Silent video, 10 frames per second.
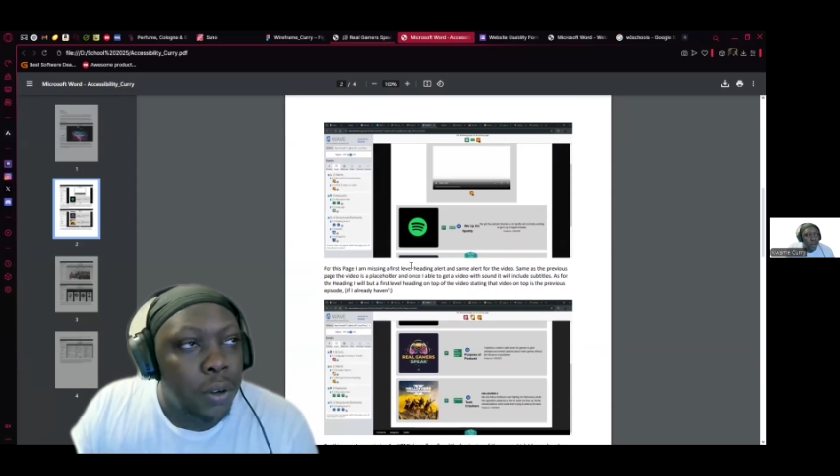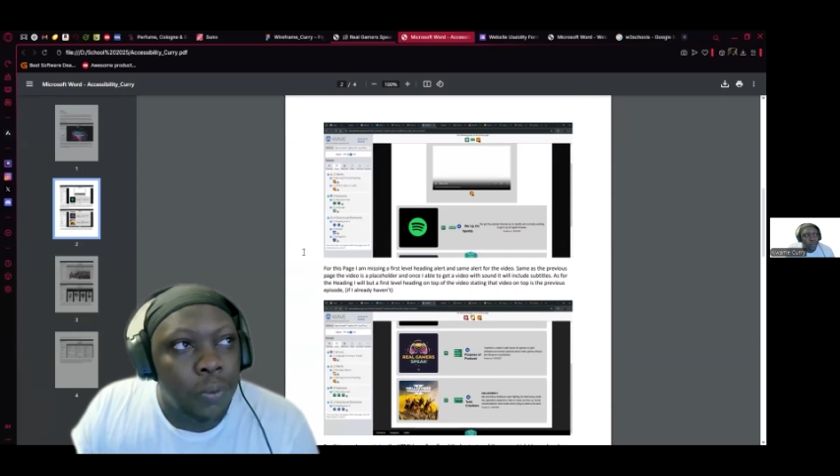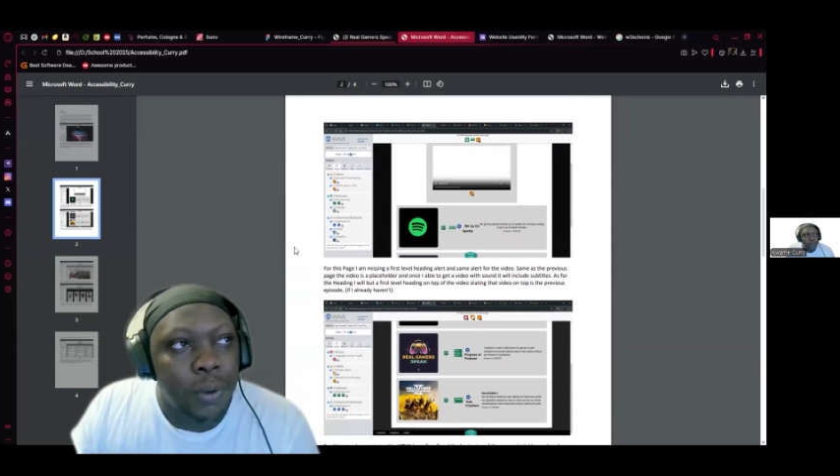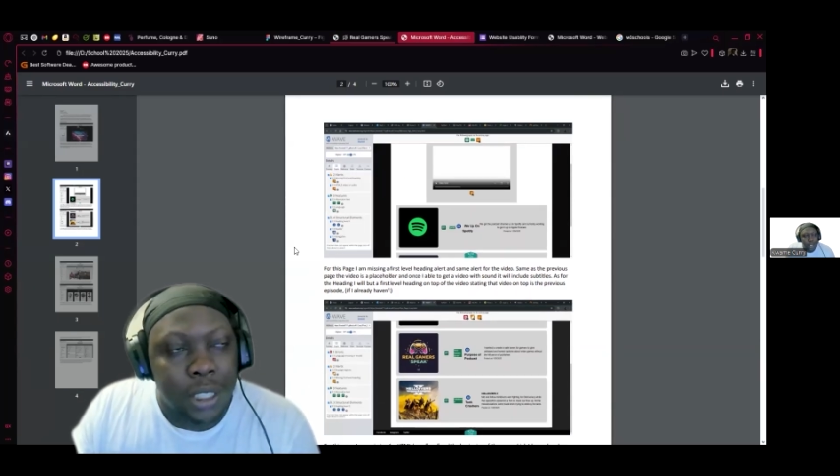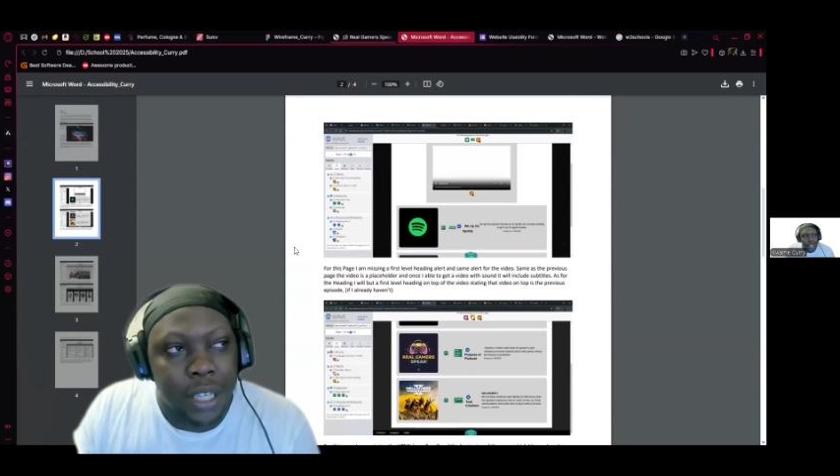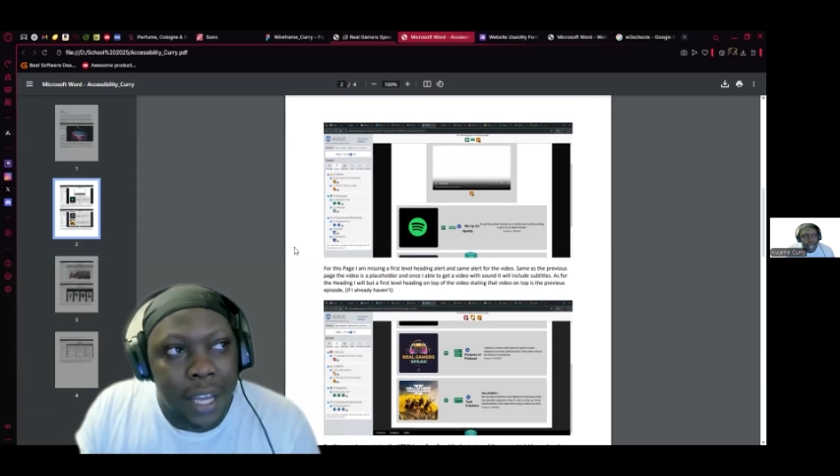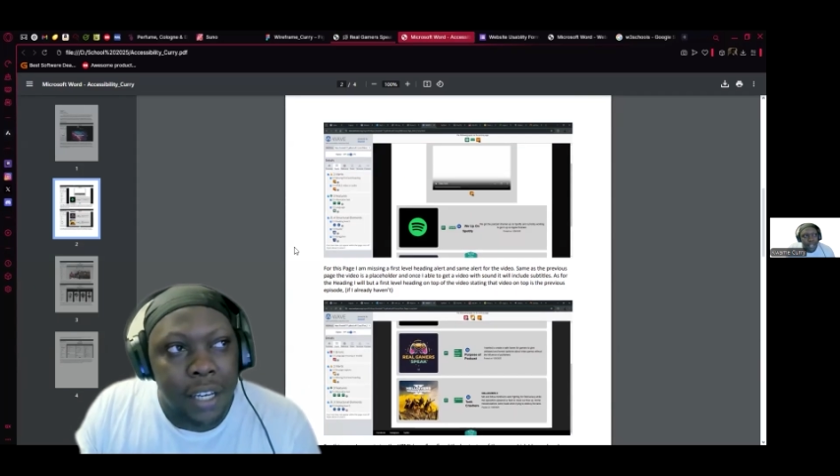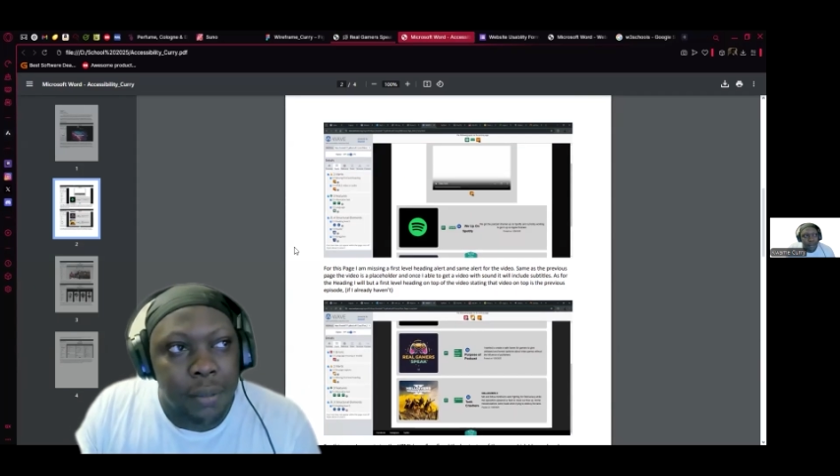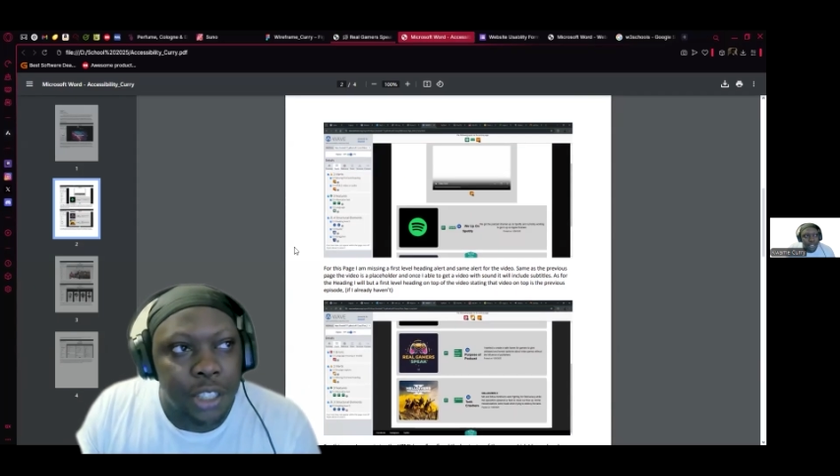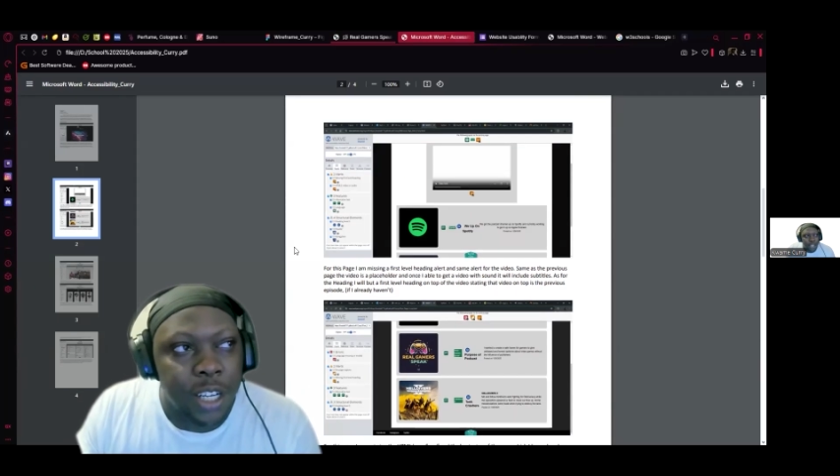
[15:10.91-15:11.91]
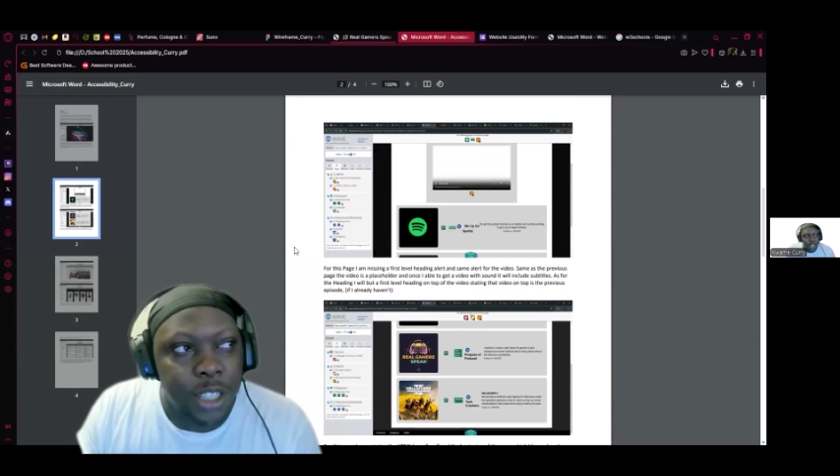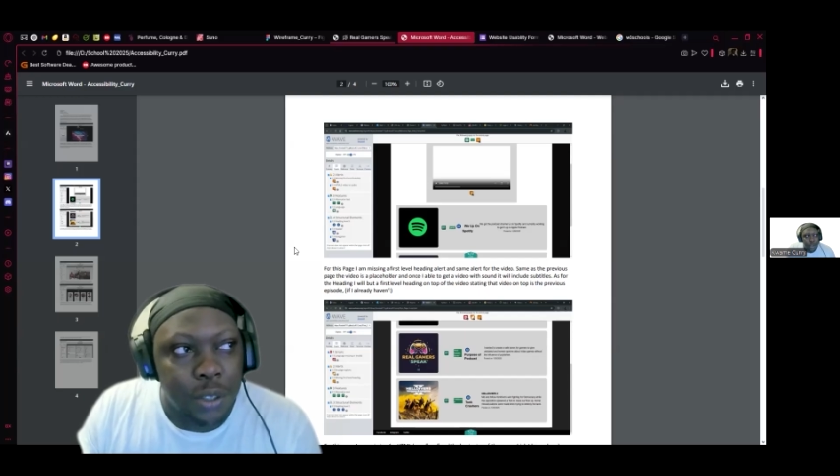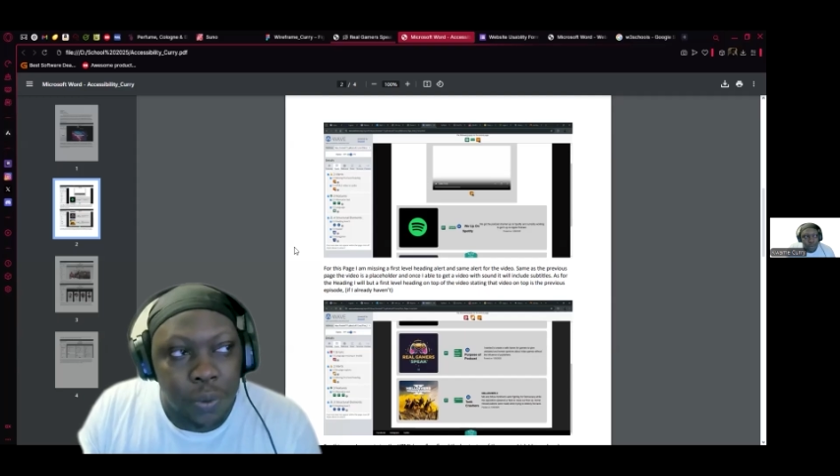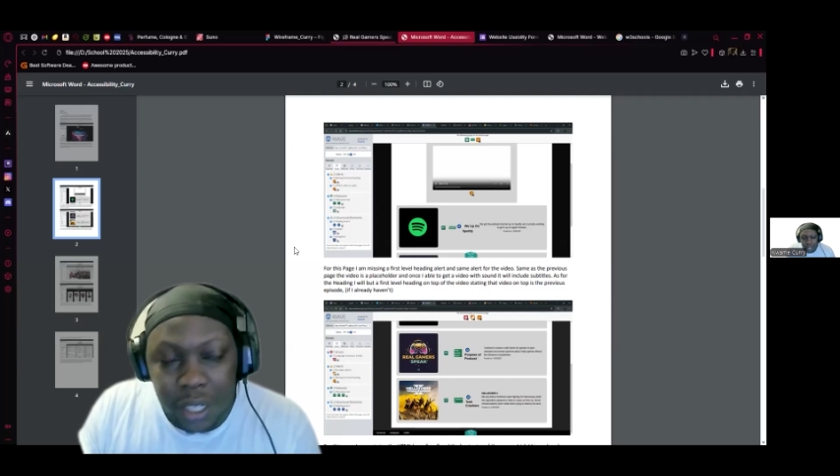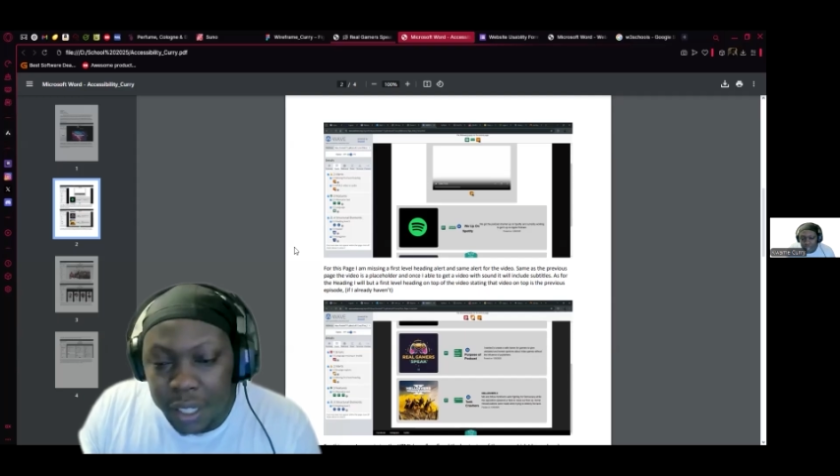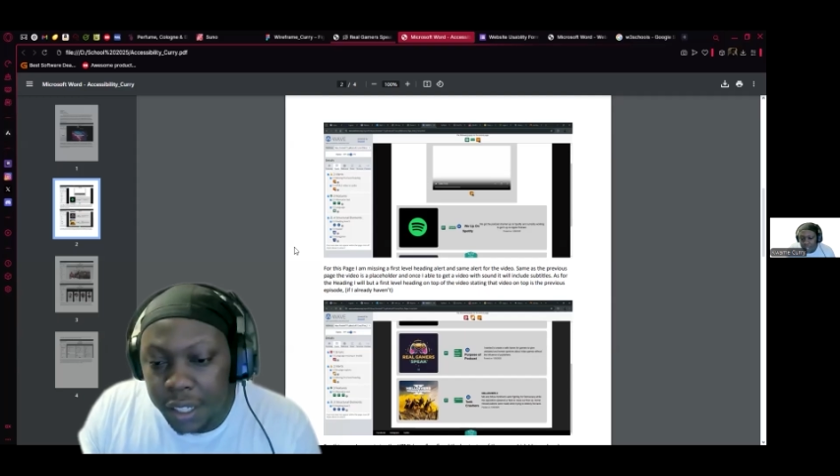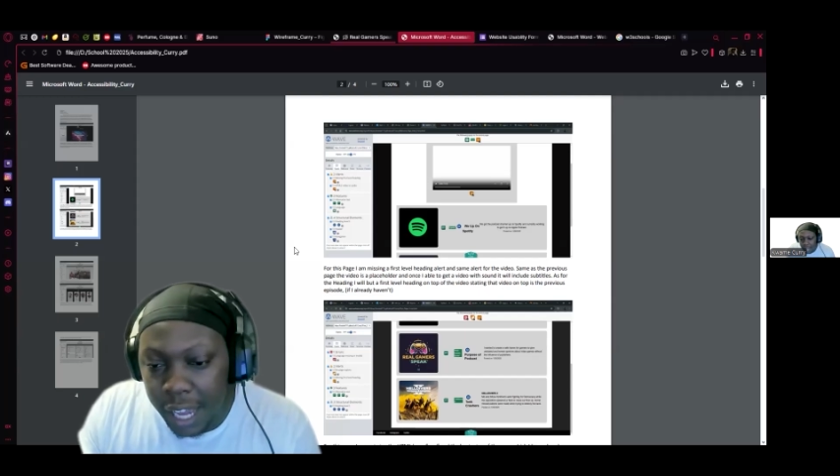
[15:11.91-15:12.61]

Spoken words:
which I end up changing with